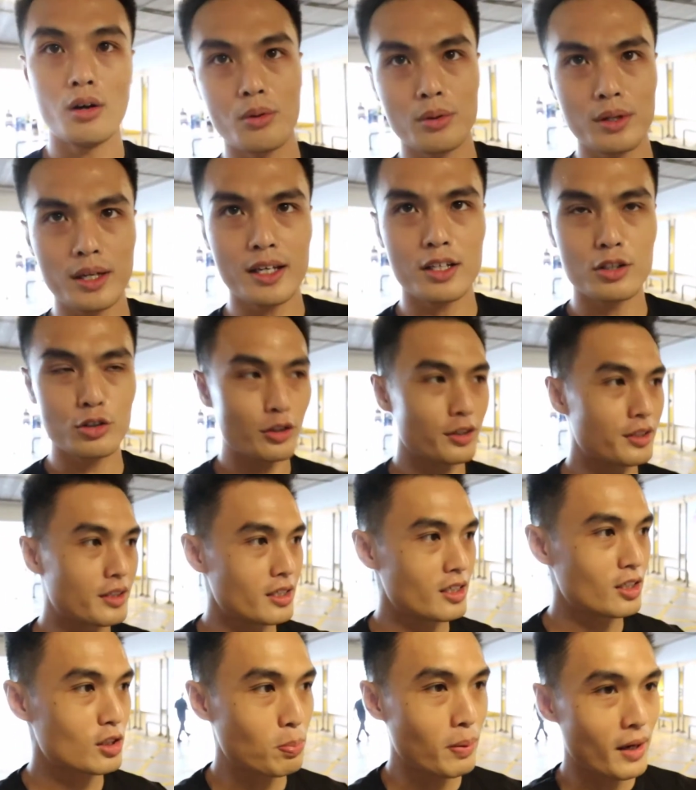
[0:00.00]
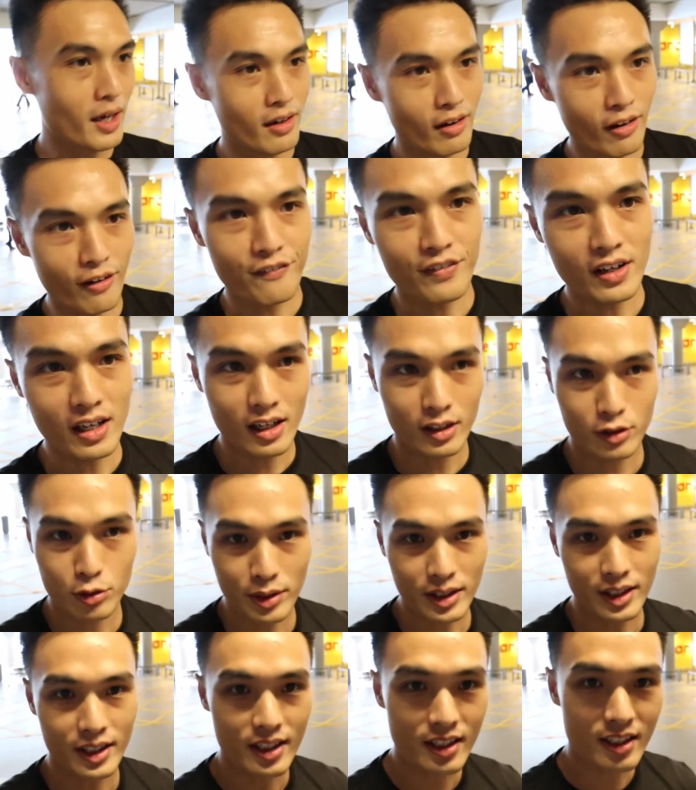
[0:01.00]
Okay, trickiest part of
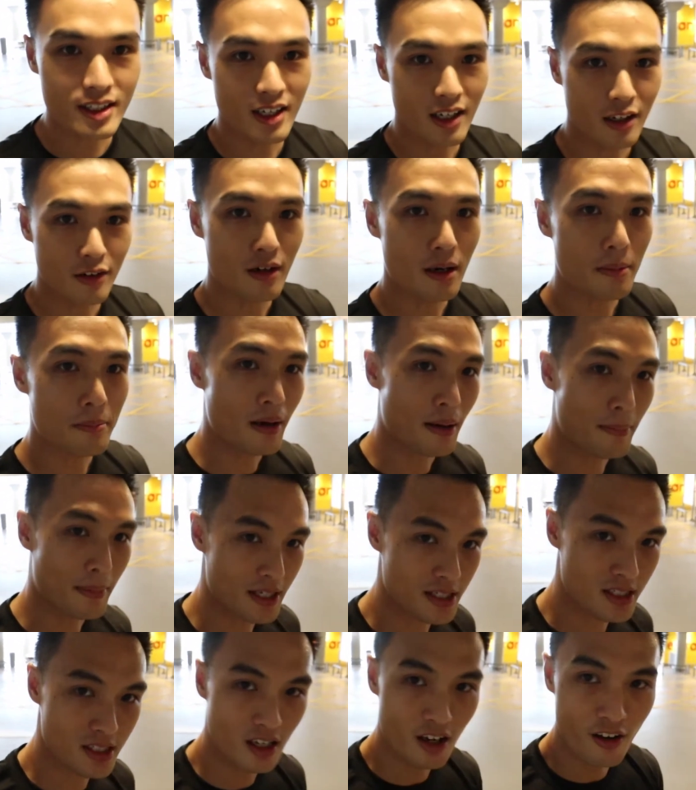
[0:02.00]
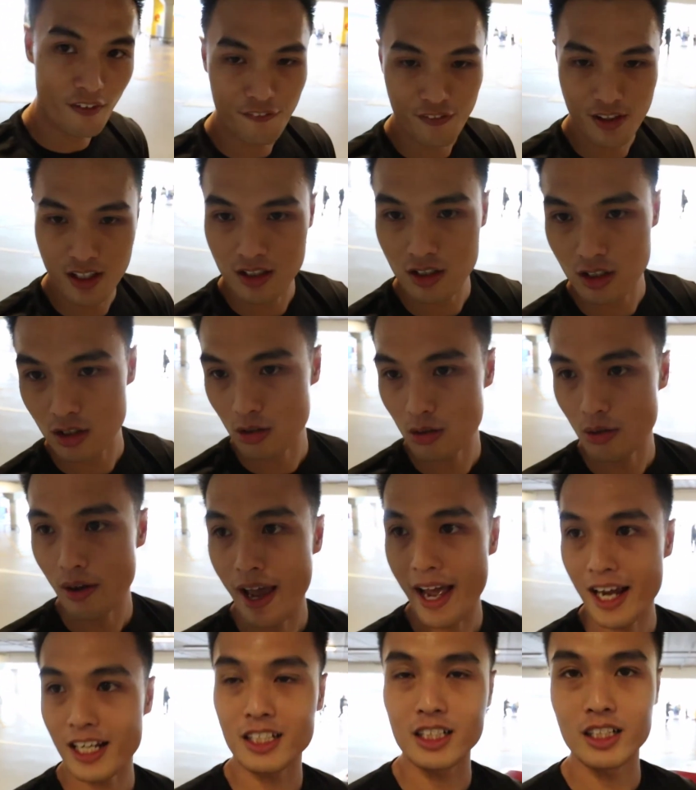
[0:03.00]
doing an IKEA run by myself is to
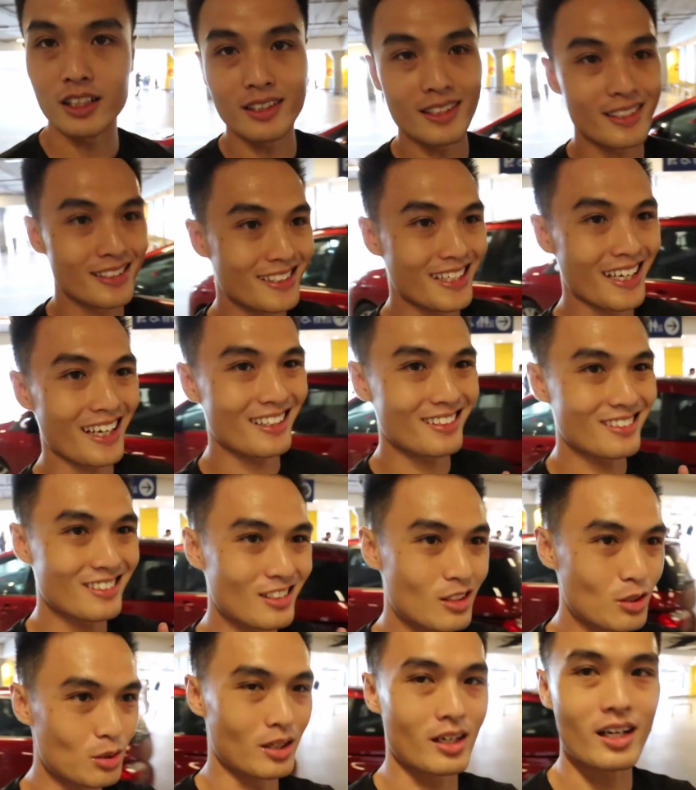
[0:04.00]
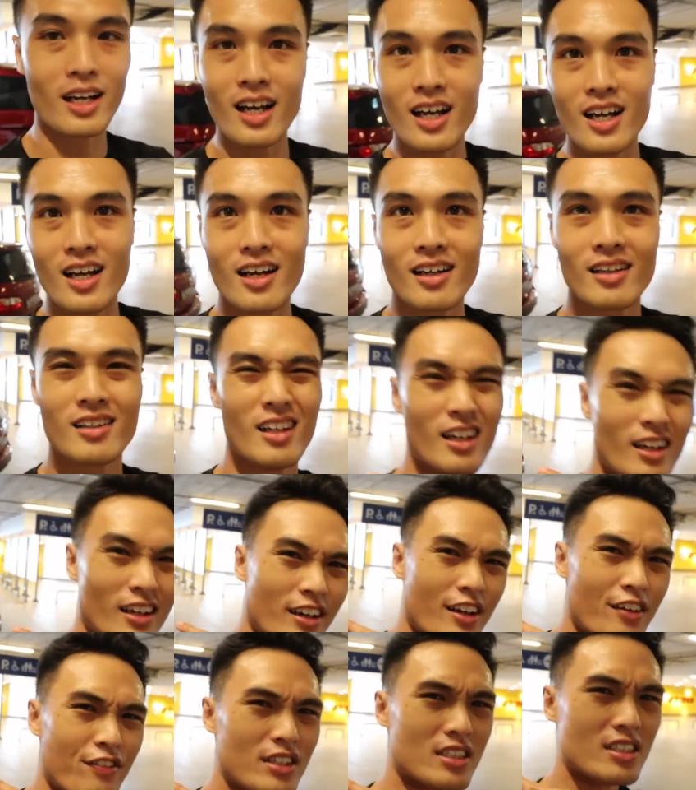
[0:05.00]
actually get to the car,
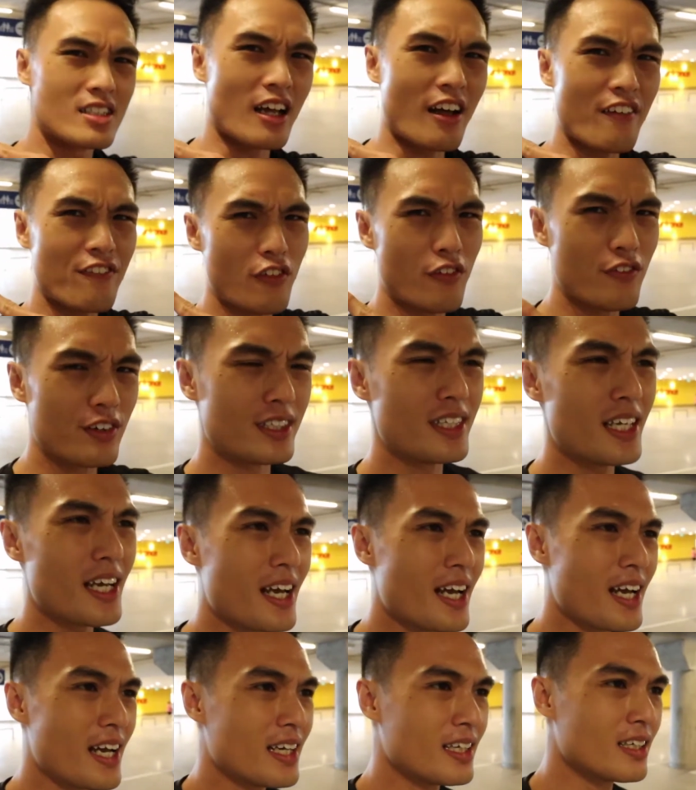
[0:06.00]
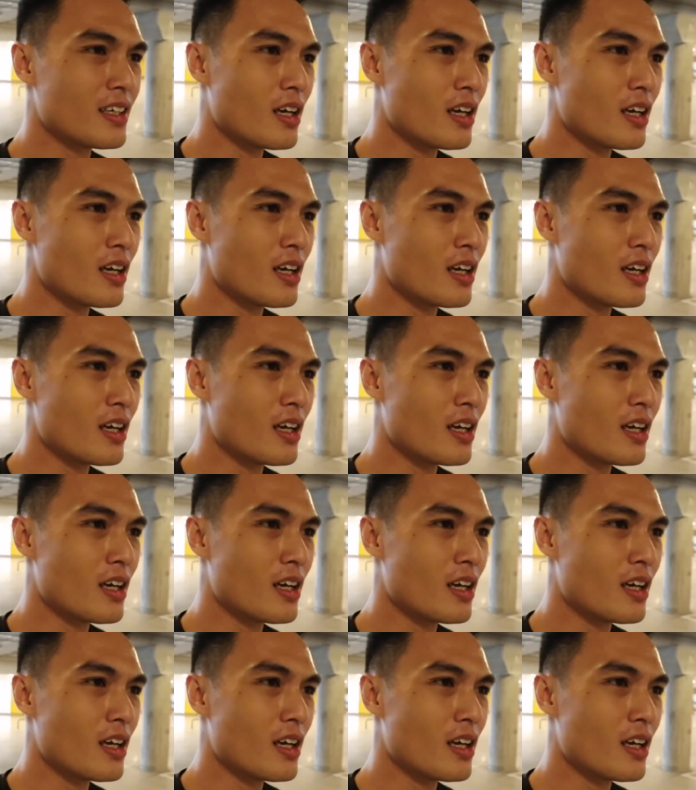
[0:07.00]
leave the stuff over there,